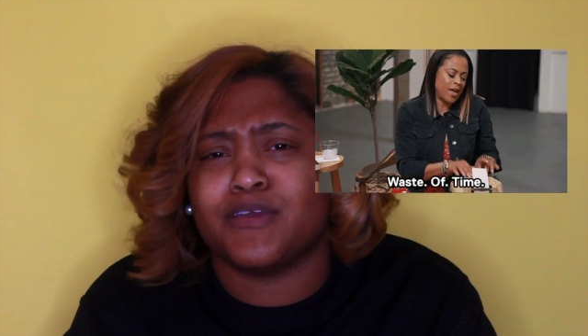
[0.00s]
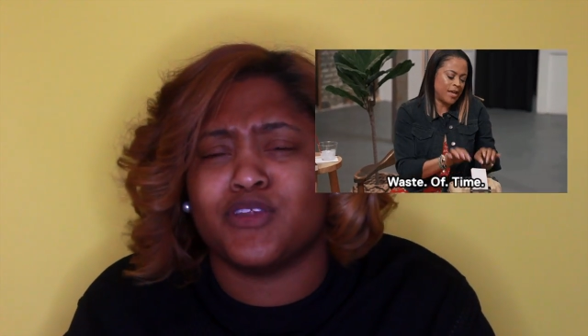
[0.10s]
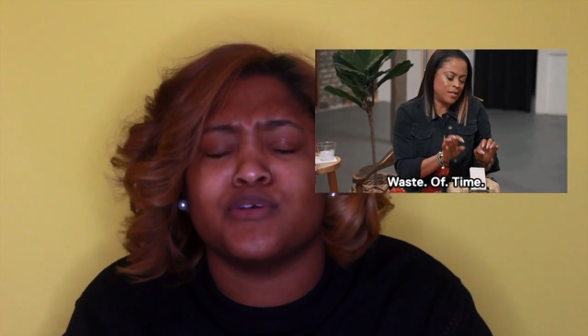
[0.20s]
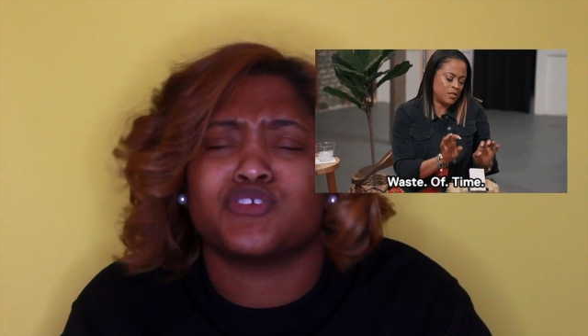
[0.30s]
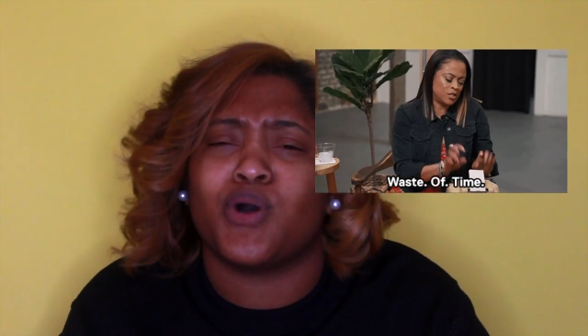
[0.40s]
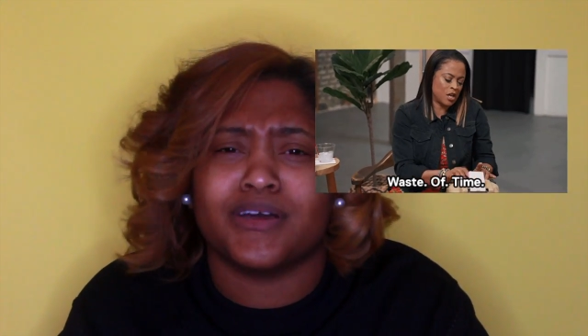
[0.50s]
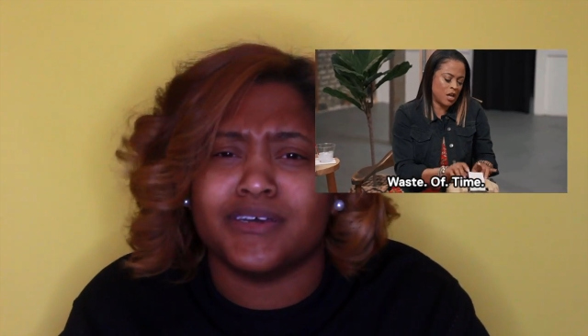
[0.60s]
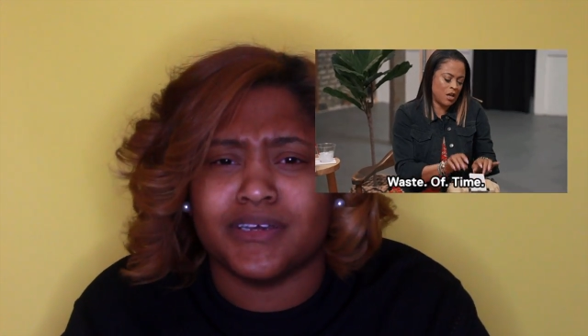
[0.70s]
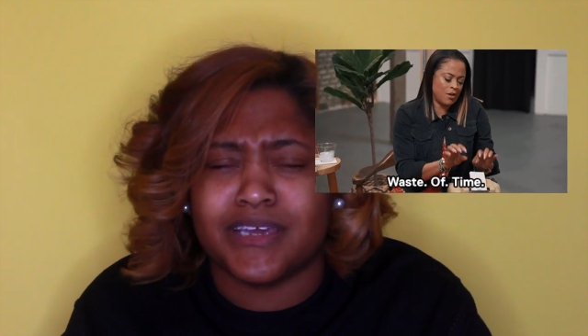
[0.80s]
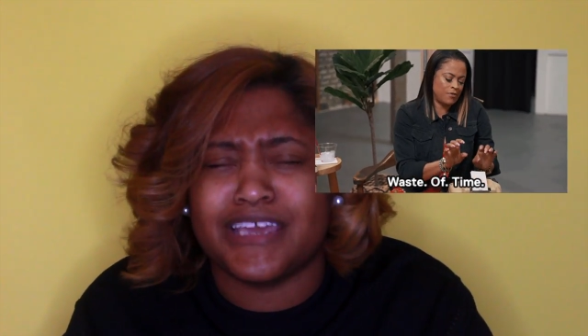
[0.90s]
It's all
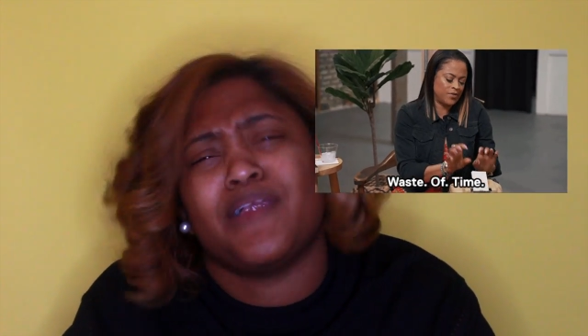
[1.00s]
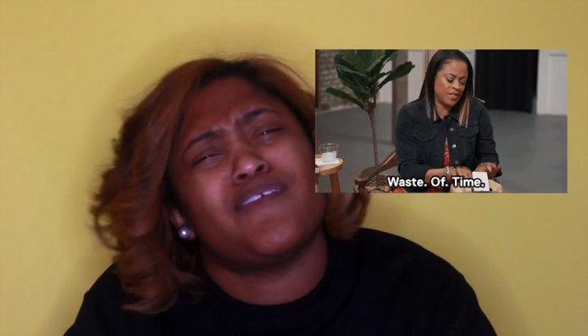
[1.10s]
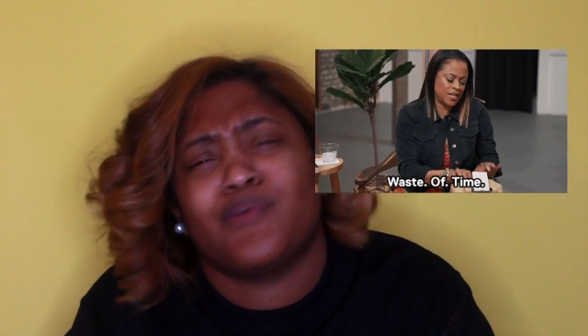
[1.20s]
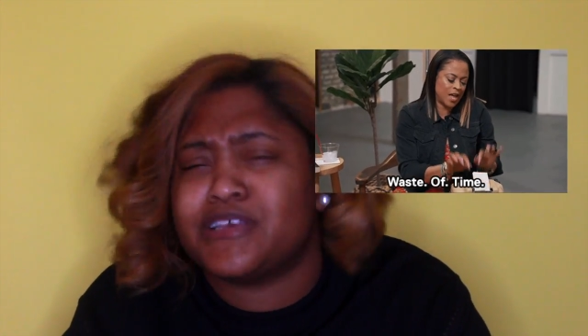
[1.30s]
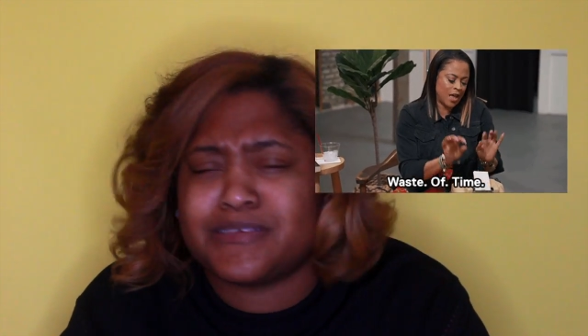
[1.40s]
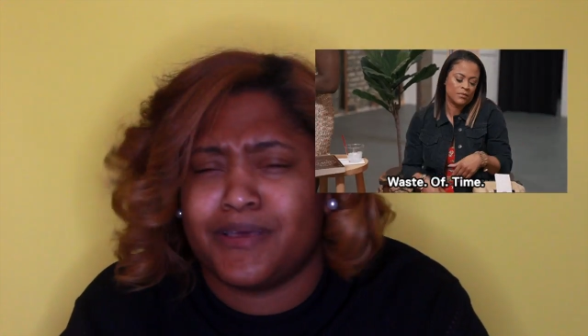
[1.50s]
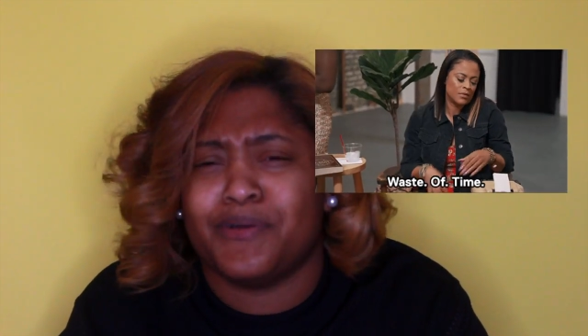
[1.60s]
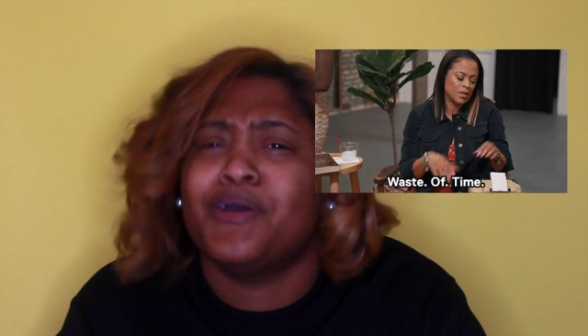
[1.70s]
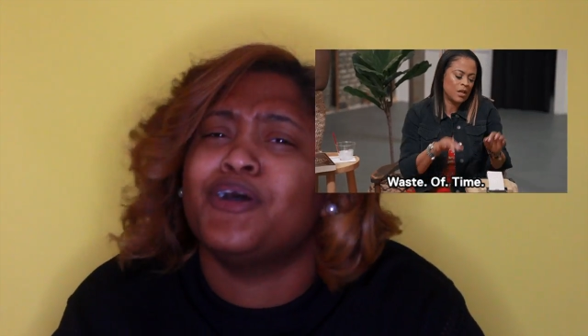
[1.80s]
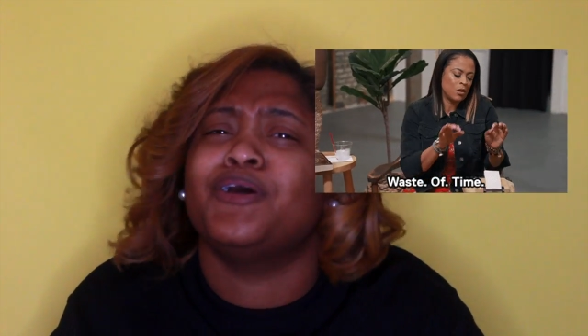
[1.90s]
good. And you left a voicemail.
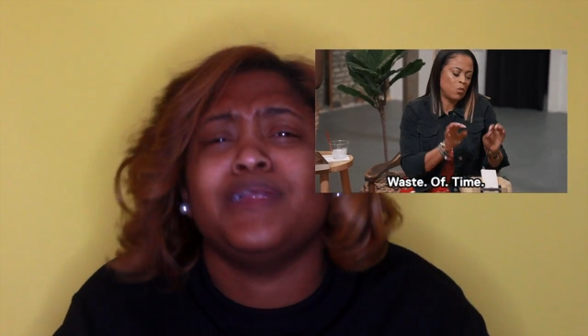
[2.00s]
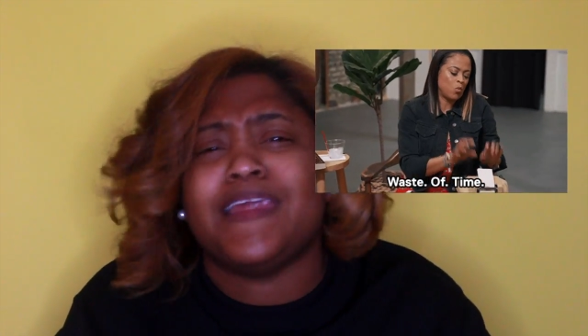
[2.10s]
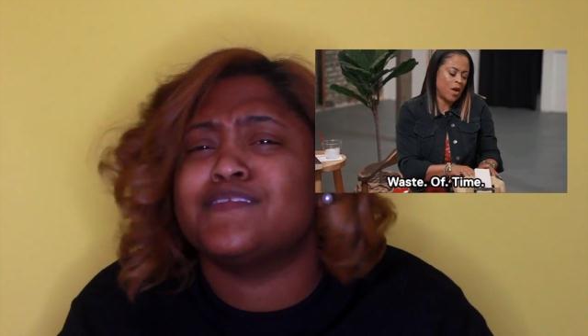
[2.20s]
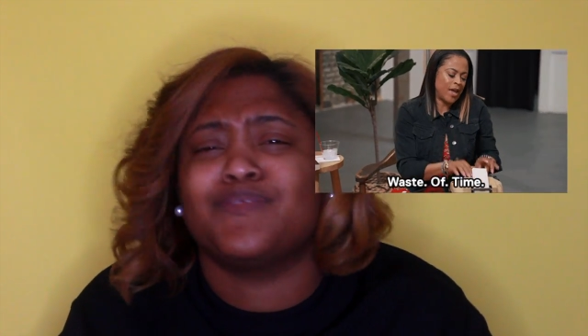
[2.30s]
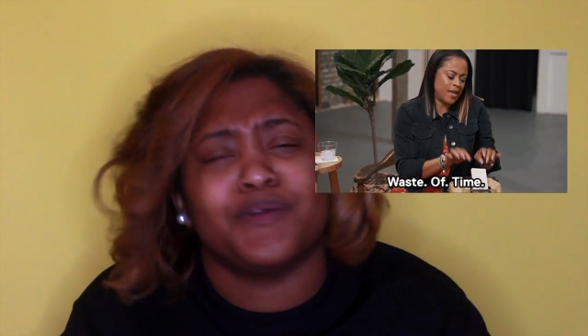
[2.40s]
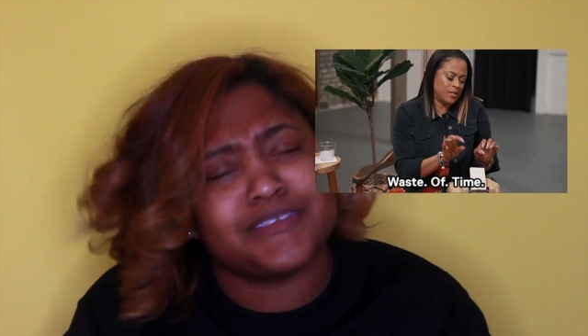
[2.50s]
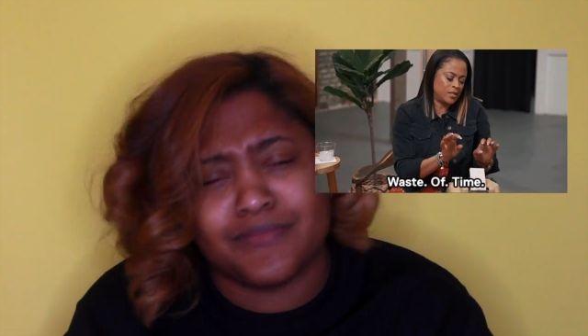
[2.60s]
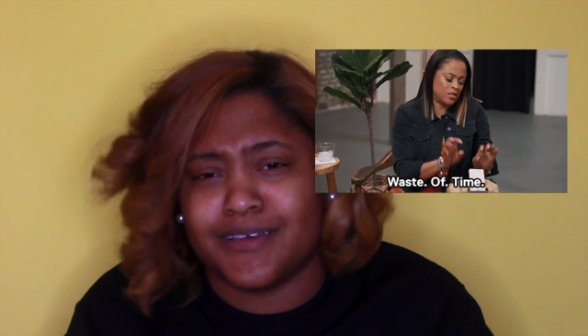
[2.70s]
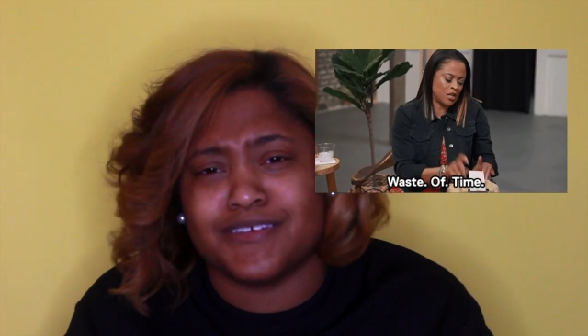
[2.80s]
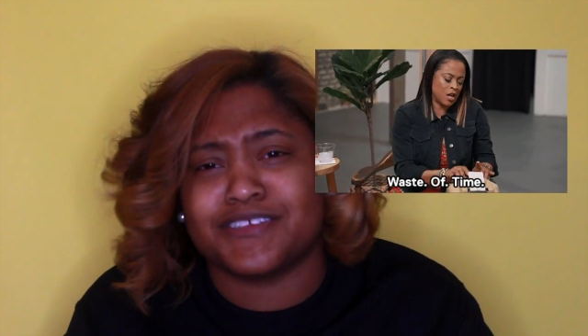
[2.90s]
Who leaves
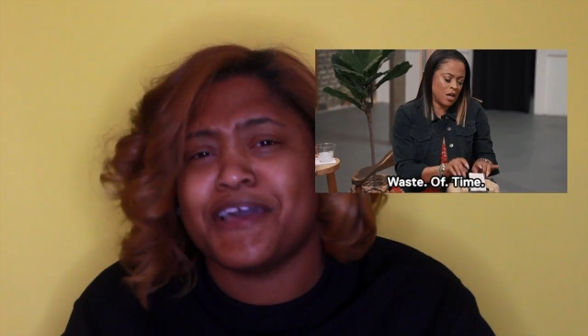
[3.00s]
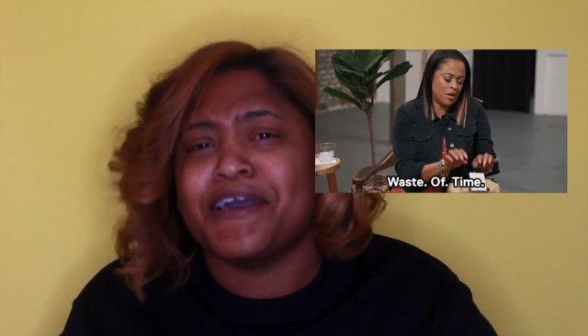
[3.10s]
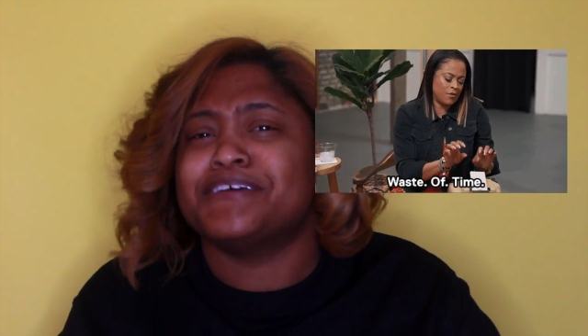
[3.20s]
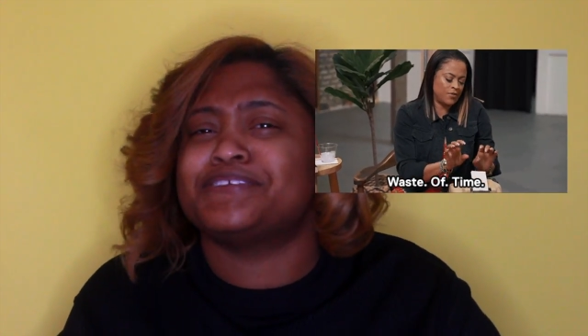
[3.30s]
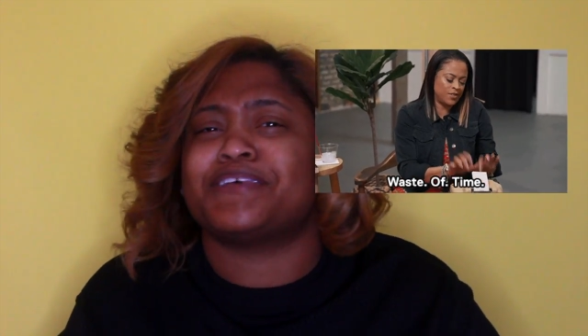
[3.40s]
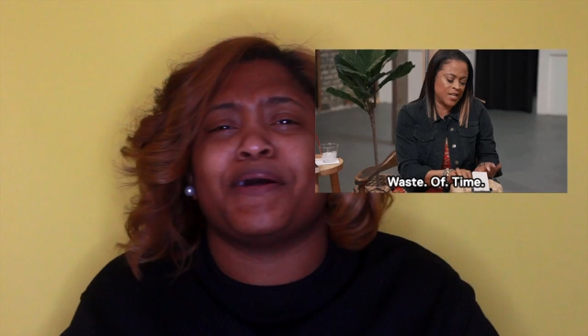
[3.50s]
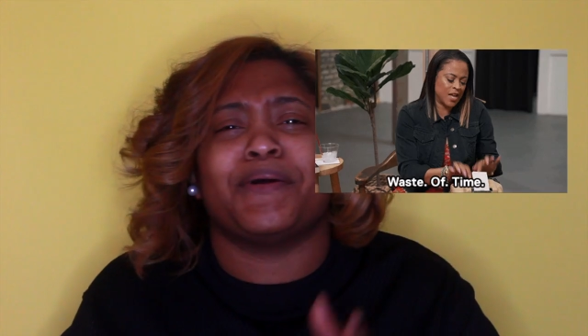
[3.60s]
voicemails? So